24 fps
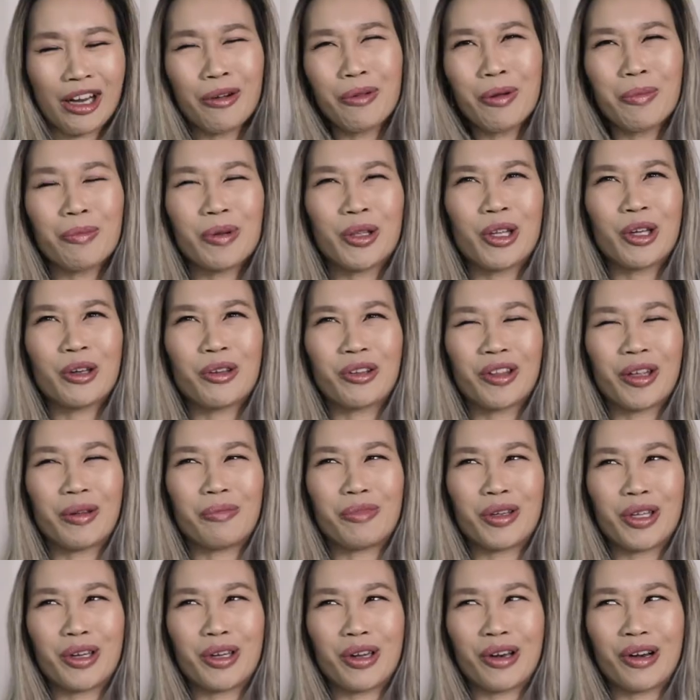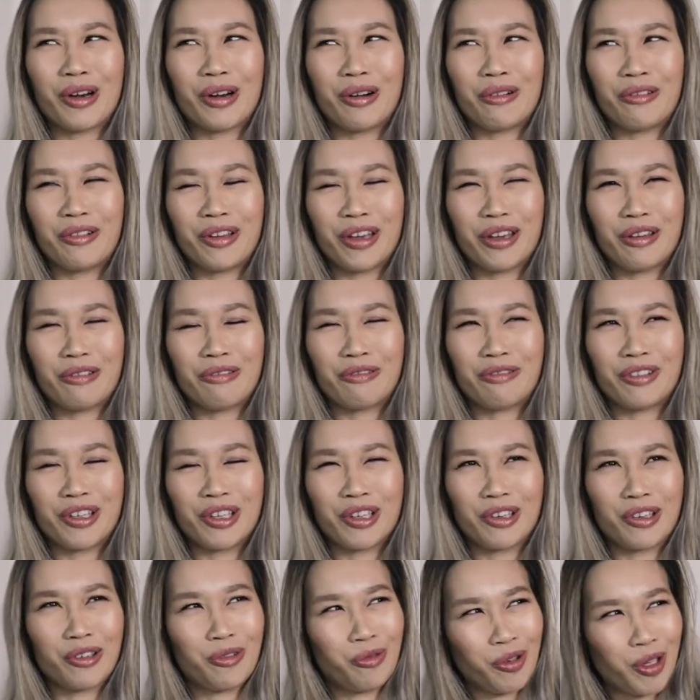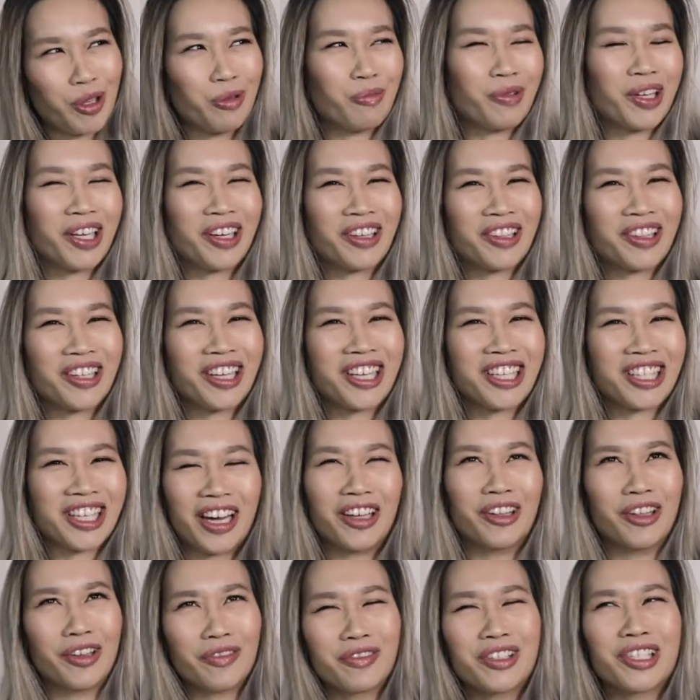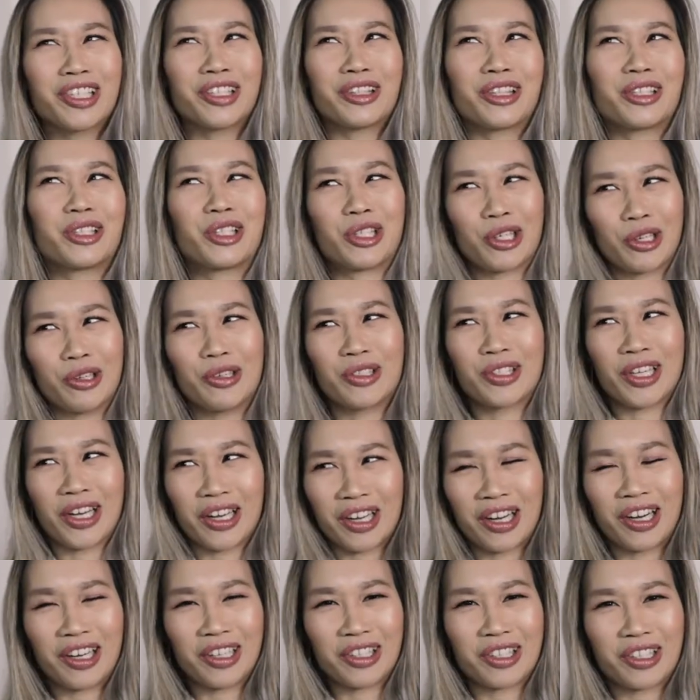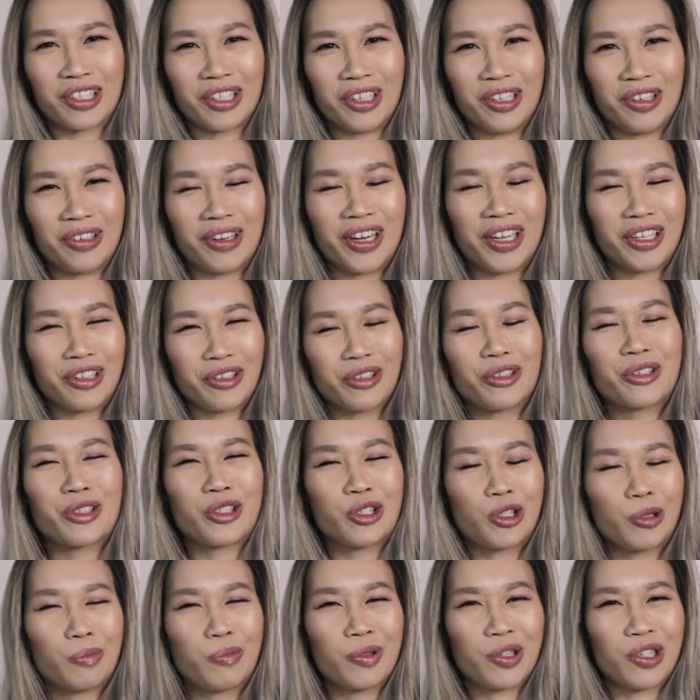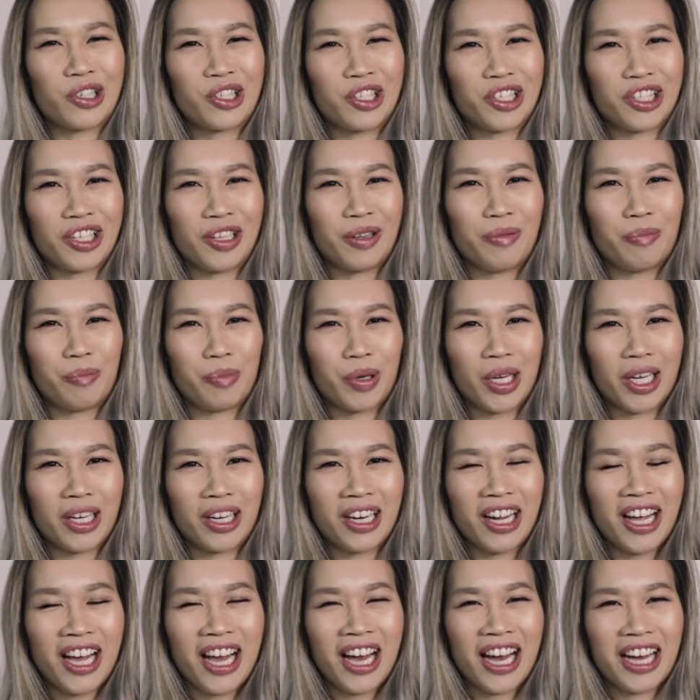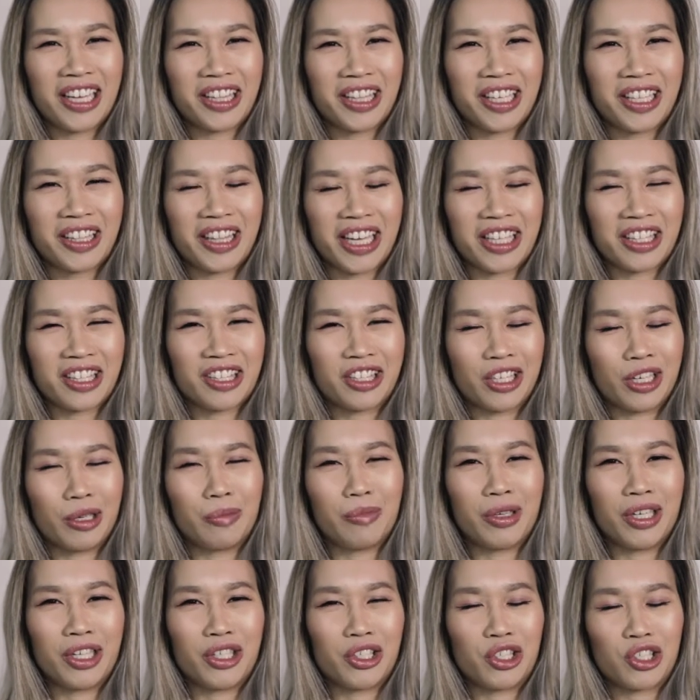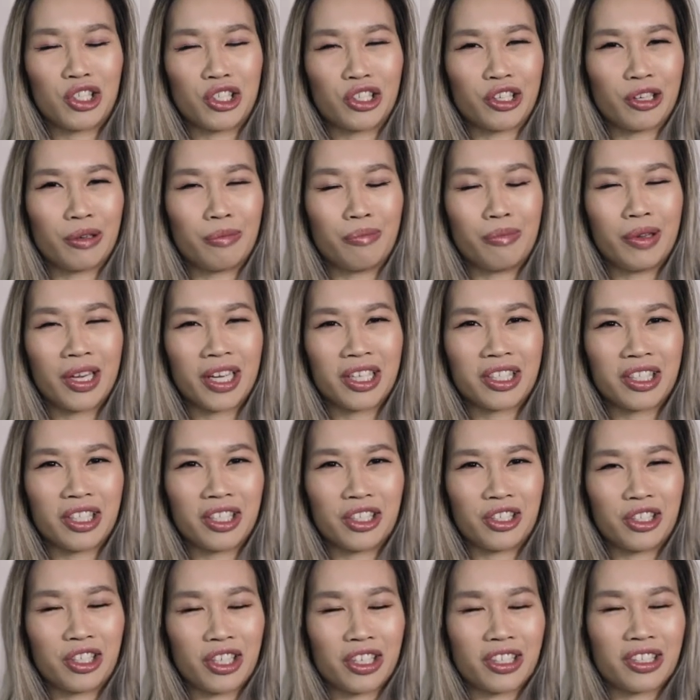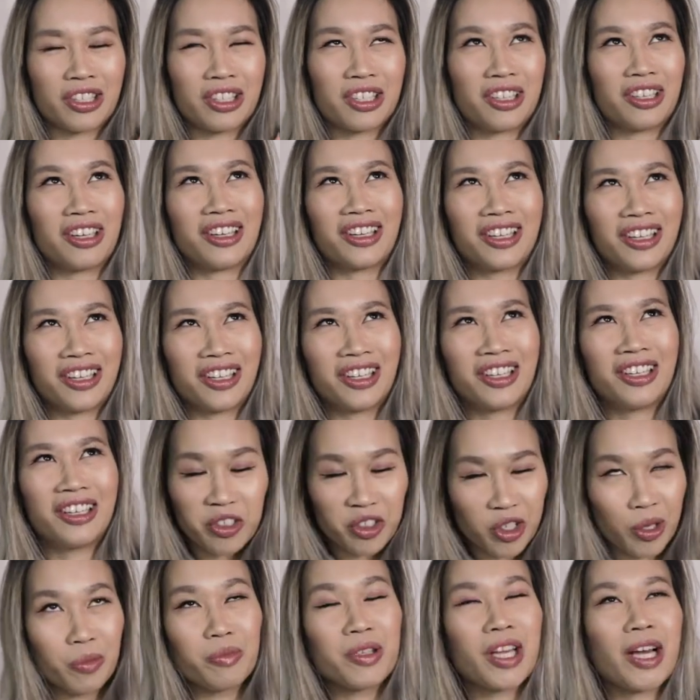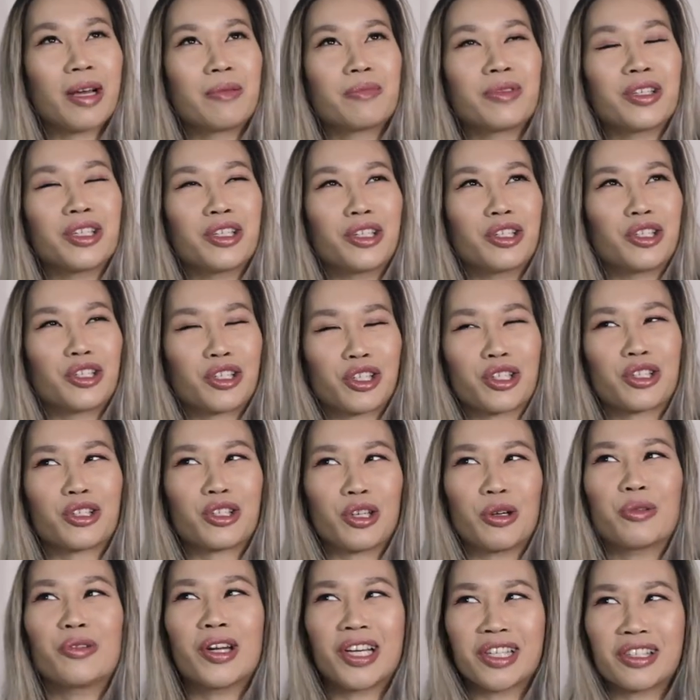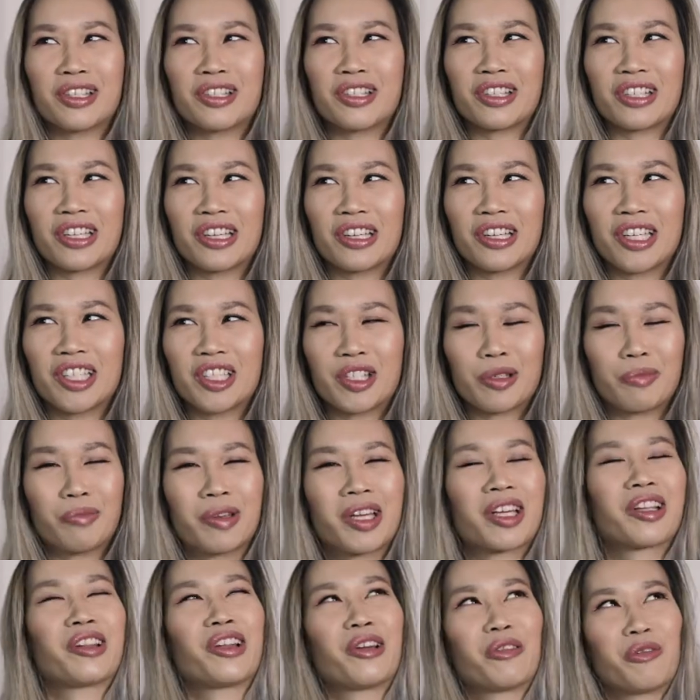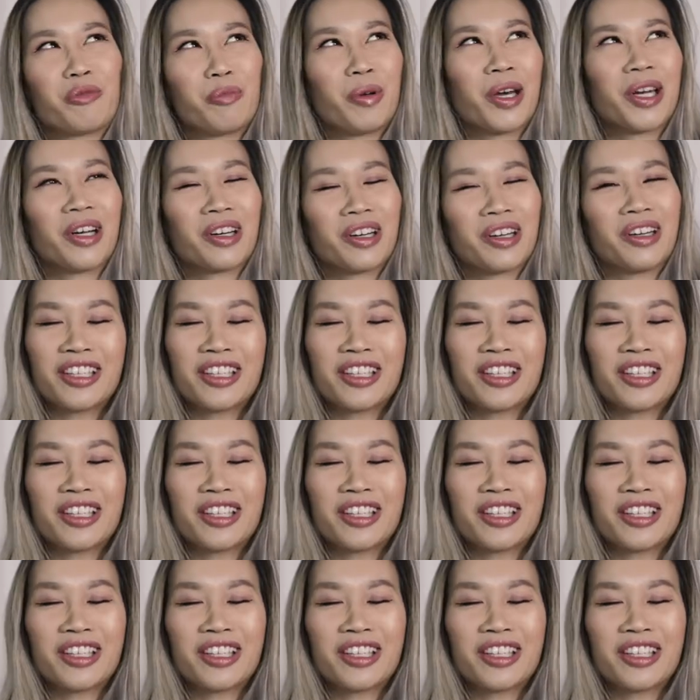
Comment below and let me know if you're with me on this. I love to eat the churros at Costco. I know they're super cheap, but I think that cinnamon and sugar mix is just, sometimes it is just so necessary to make life better.